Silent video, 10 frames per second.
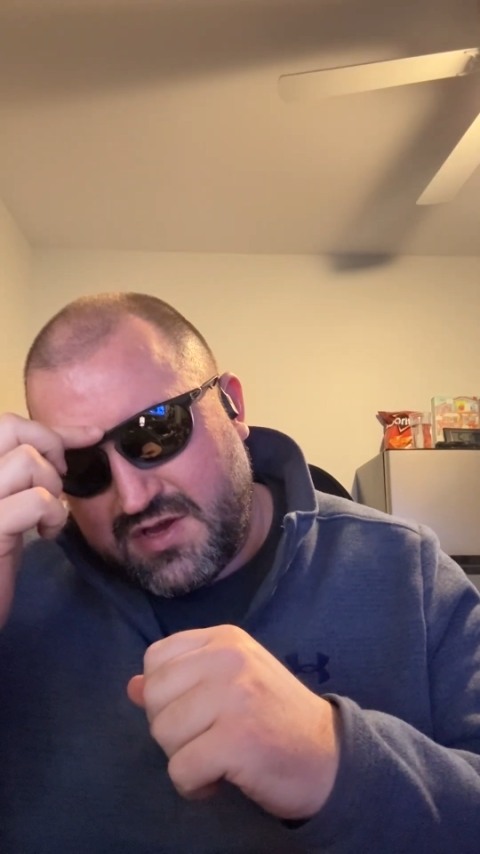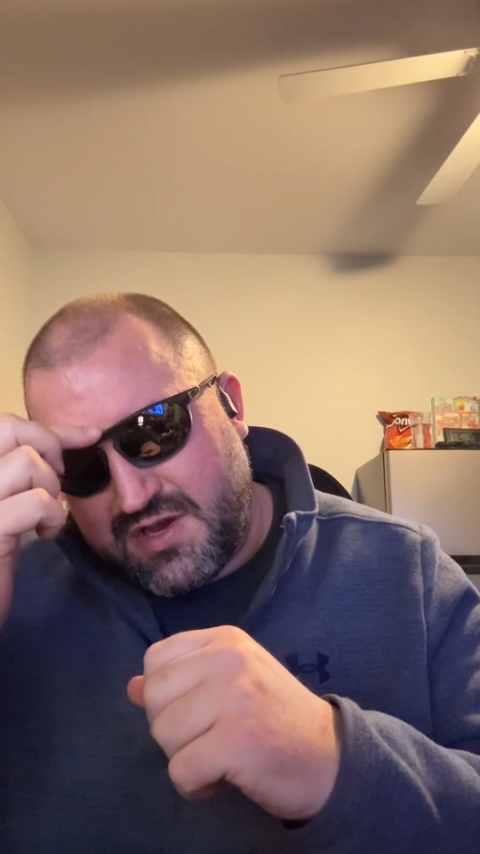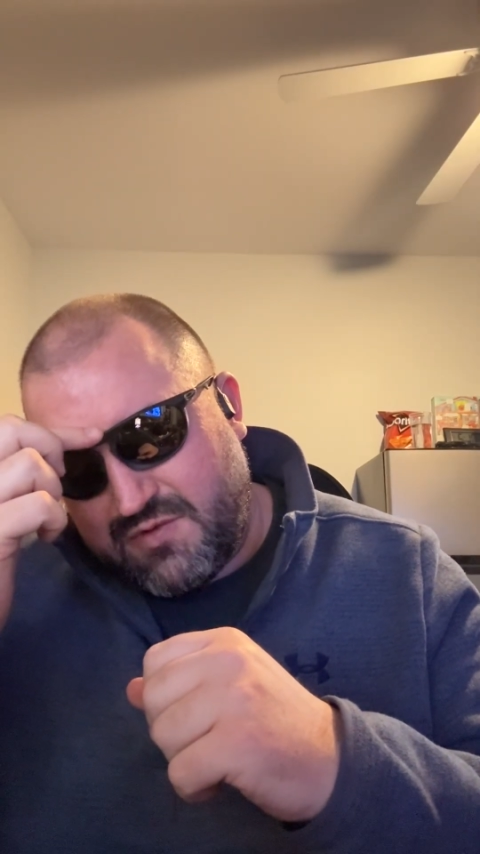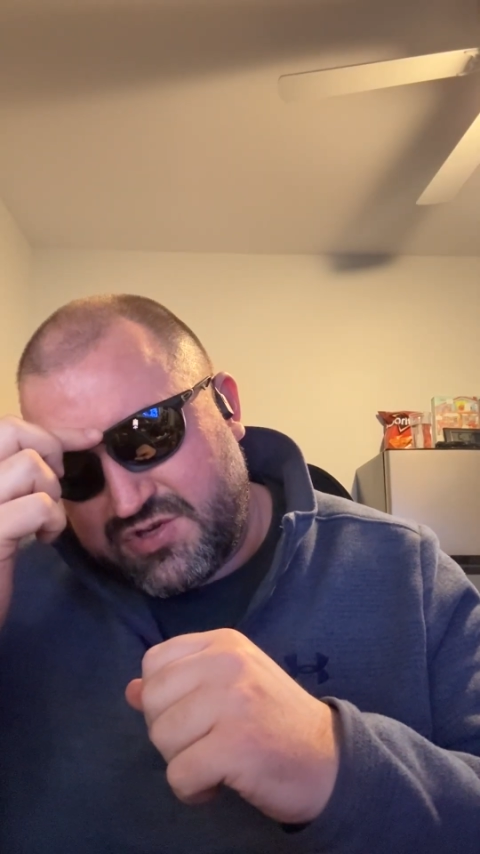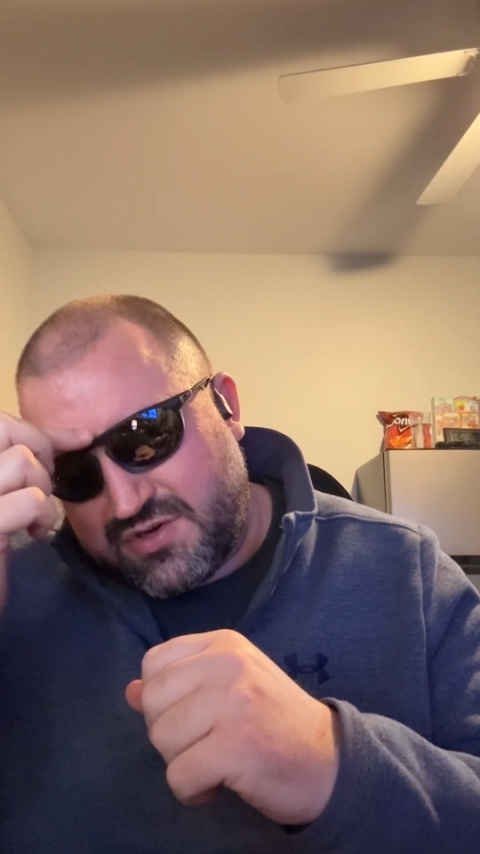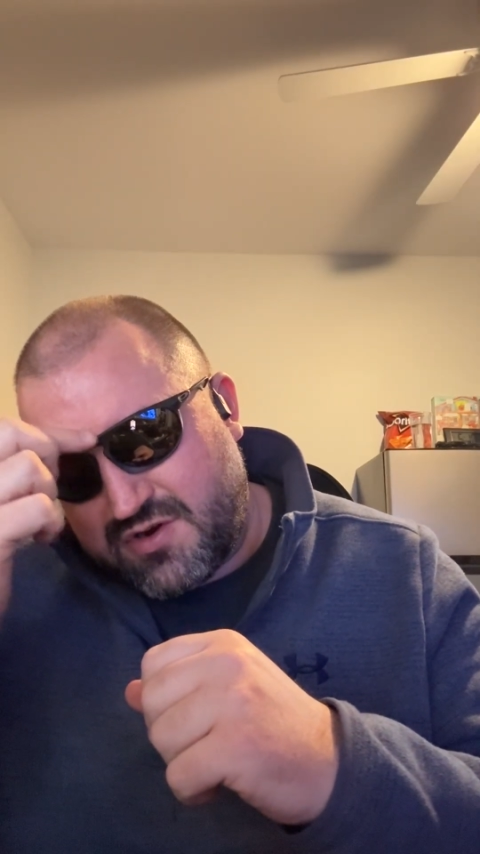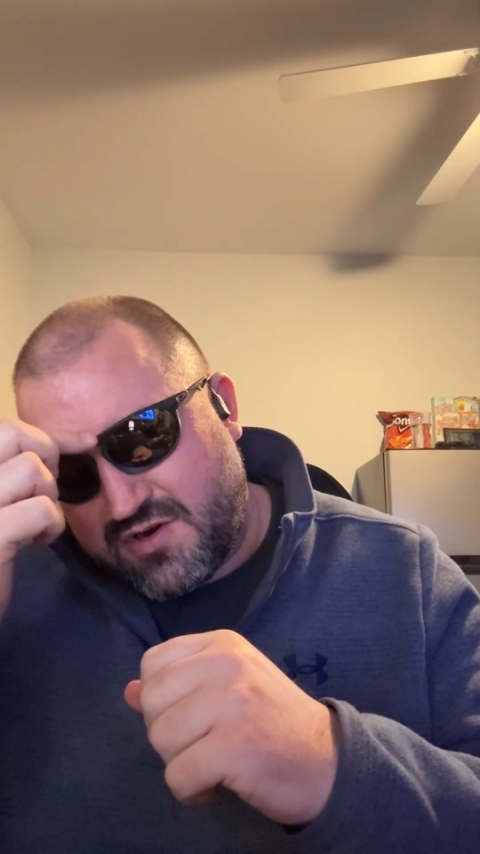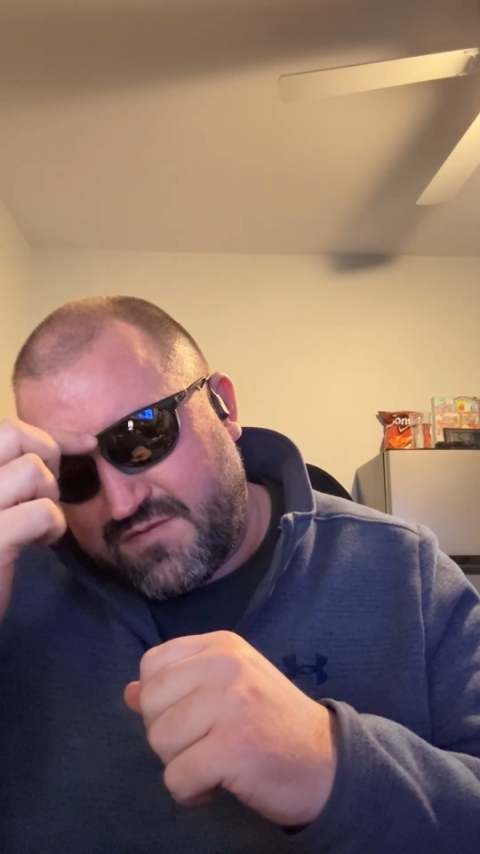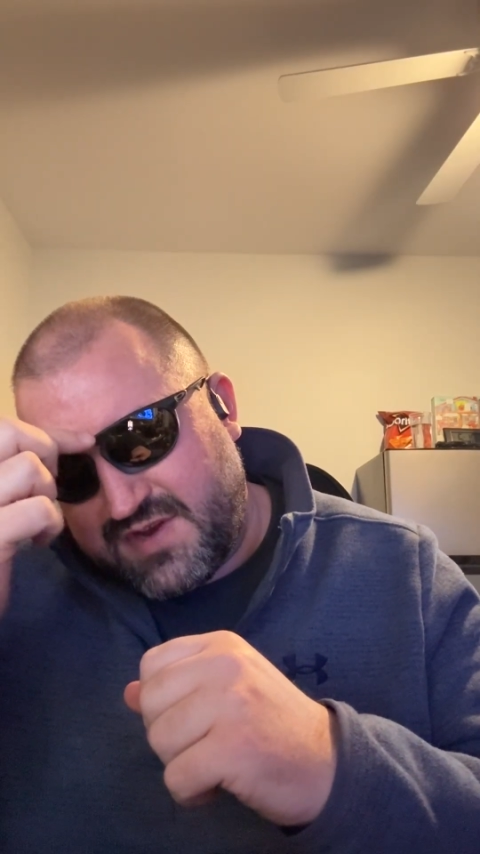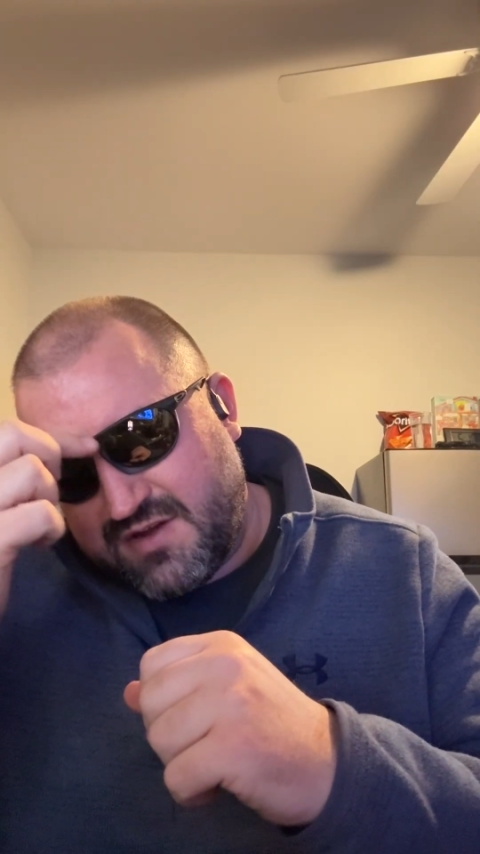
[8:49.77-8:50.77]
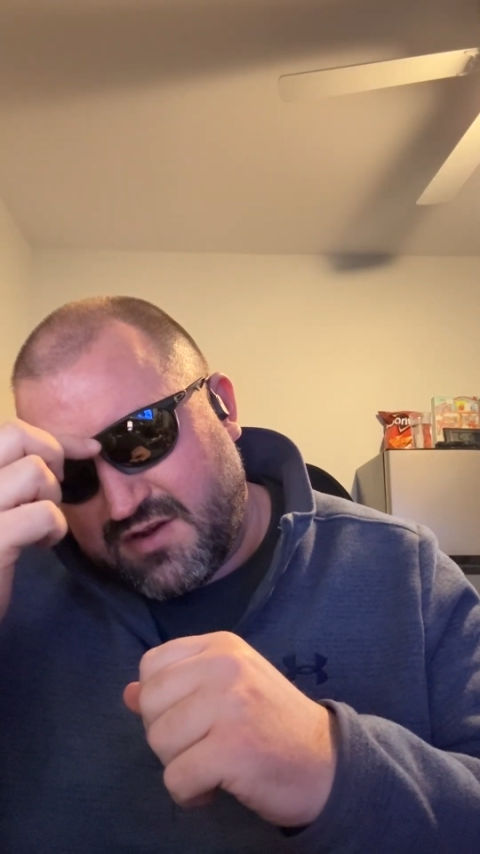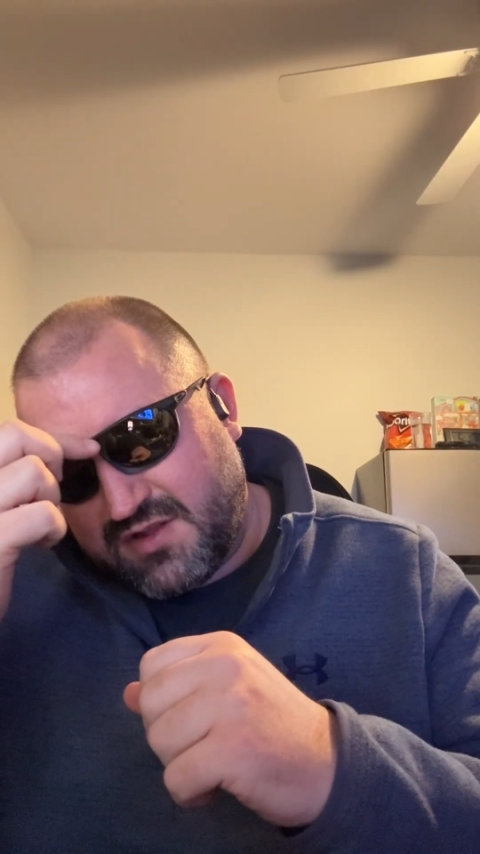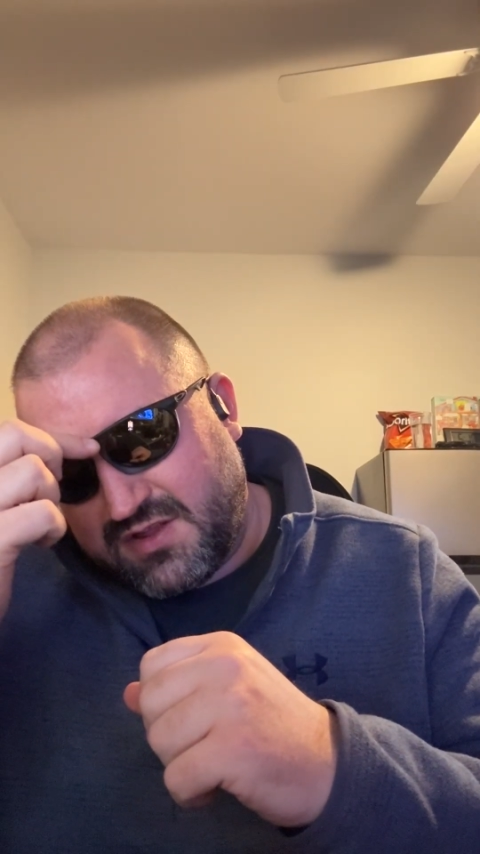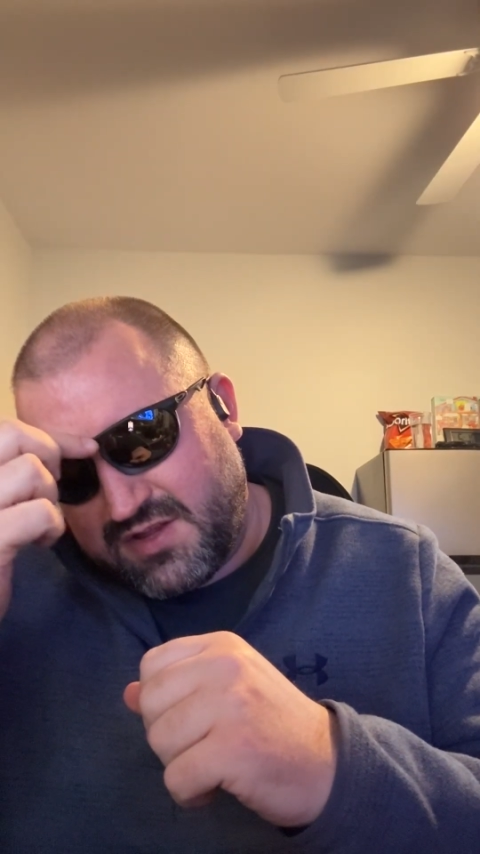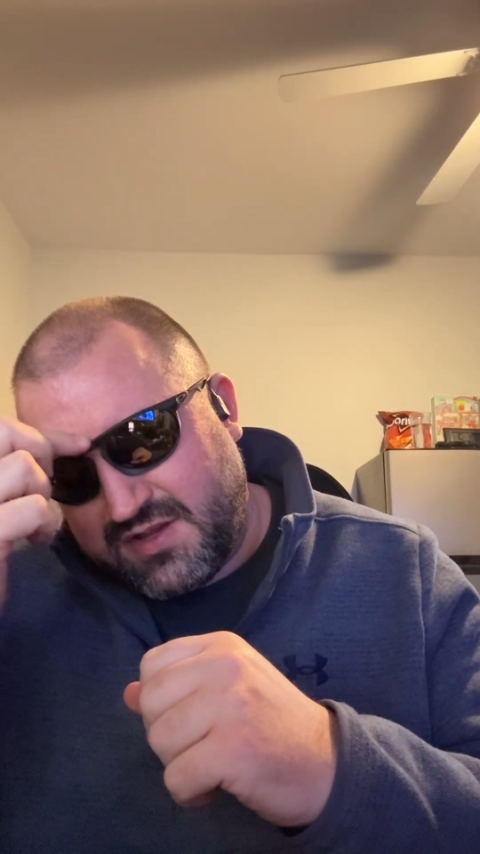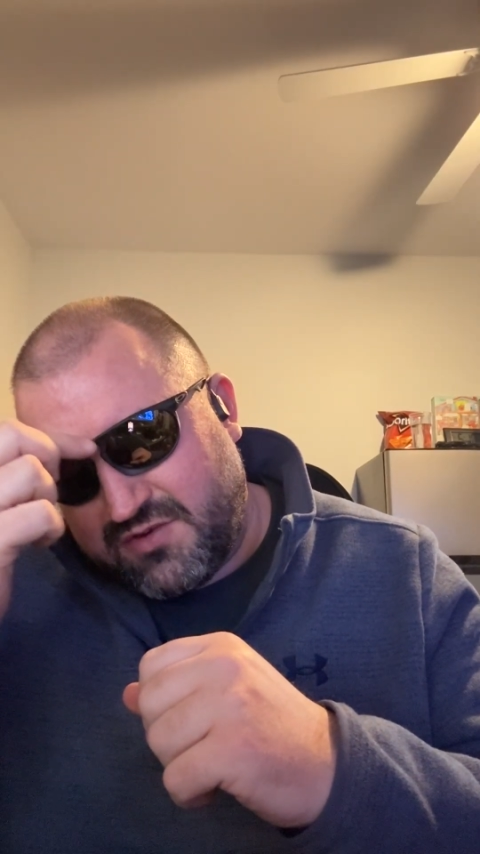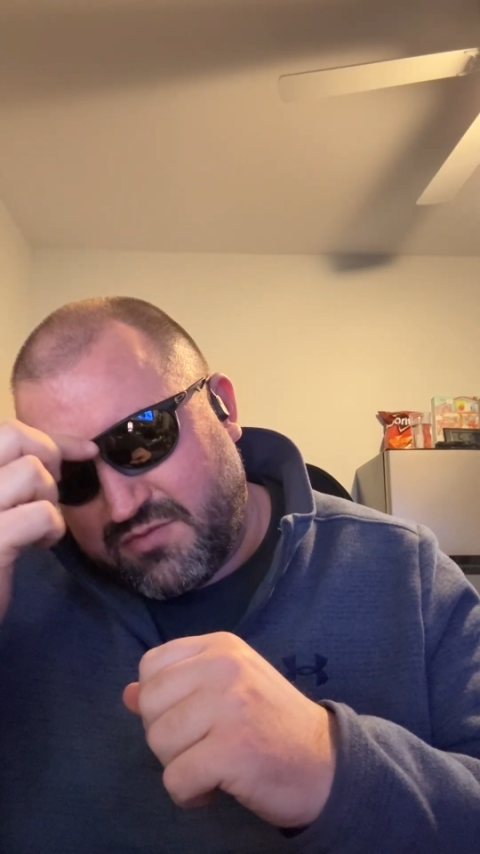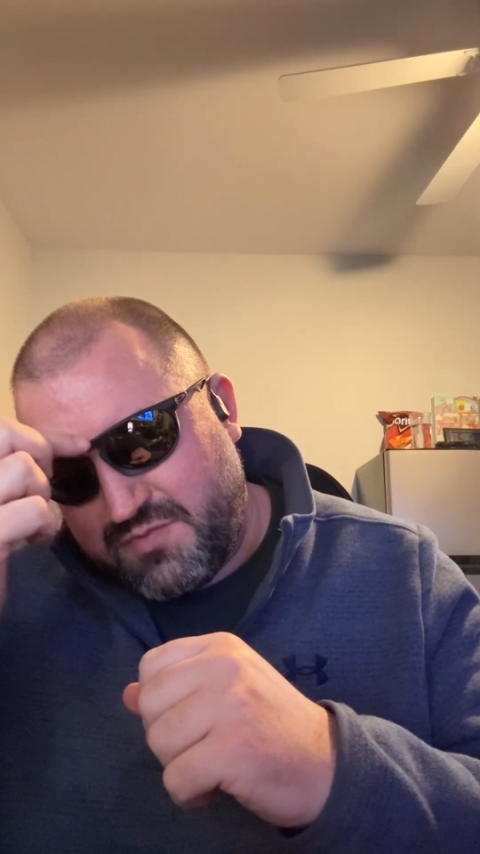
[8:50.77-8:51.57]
I wish it curved down a little